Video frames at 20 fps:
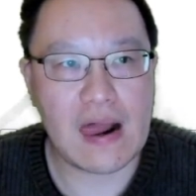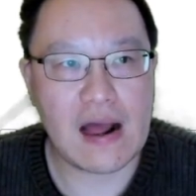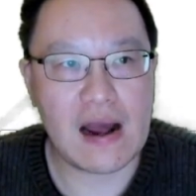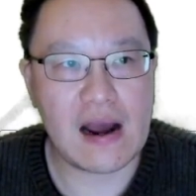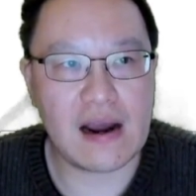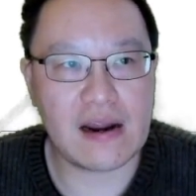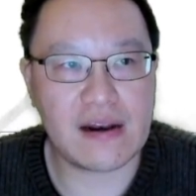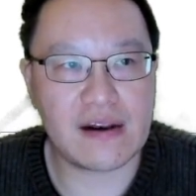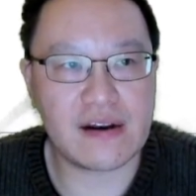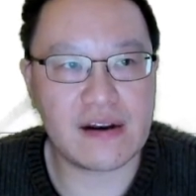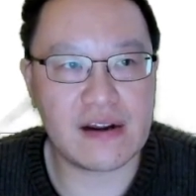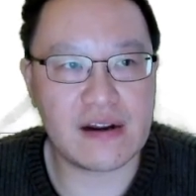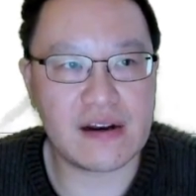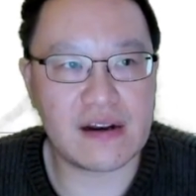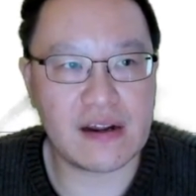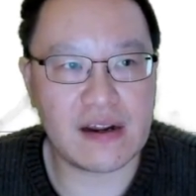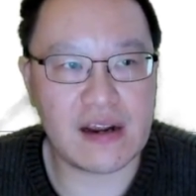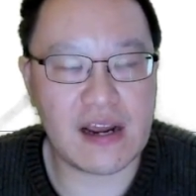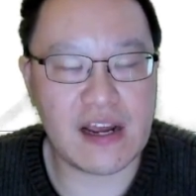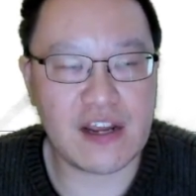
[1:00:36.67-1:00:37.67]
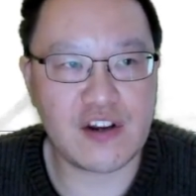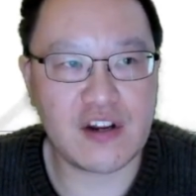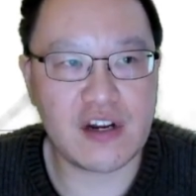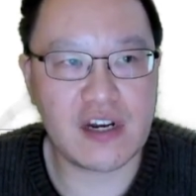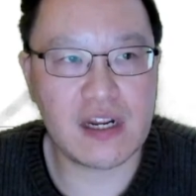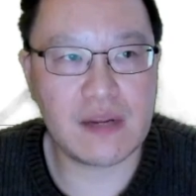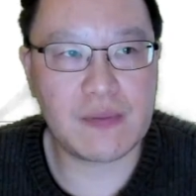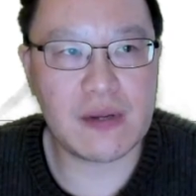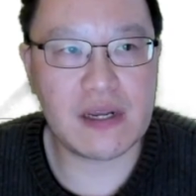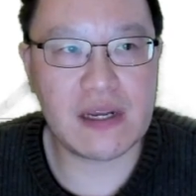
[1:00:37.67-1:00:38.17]
I see the
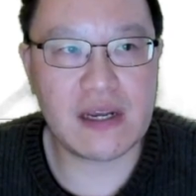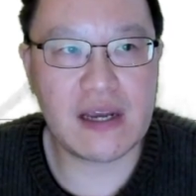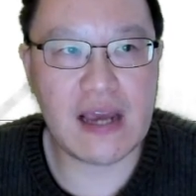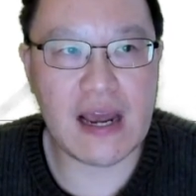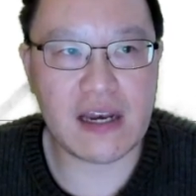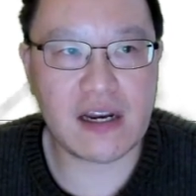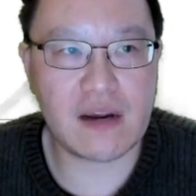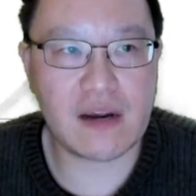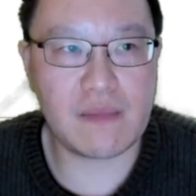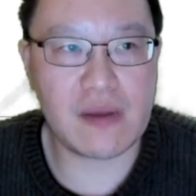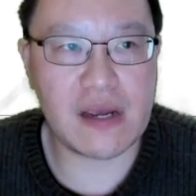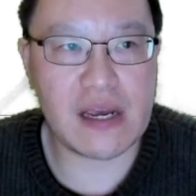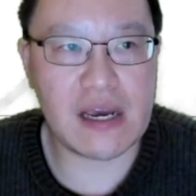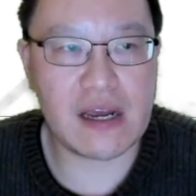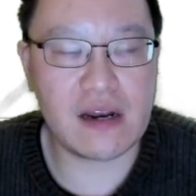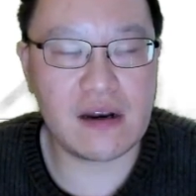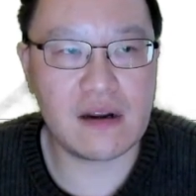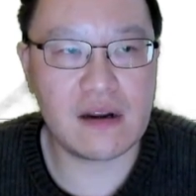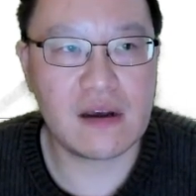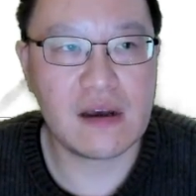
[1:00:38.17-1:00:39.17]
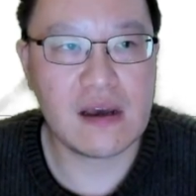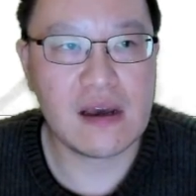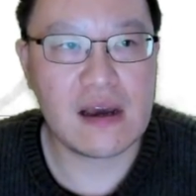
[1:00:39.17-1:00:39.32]
HTTP GET command,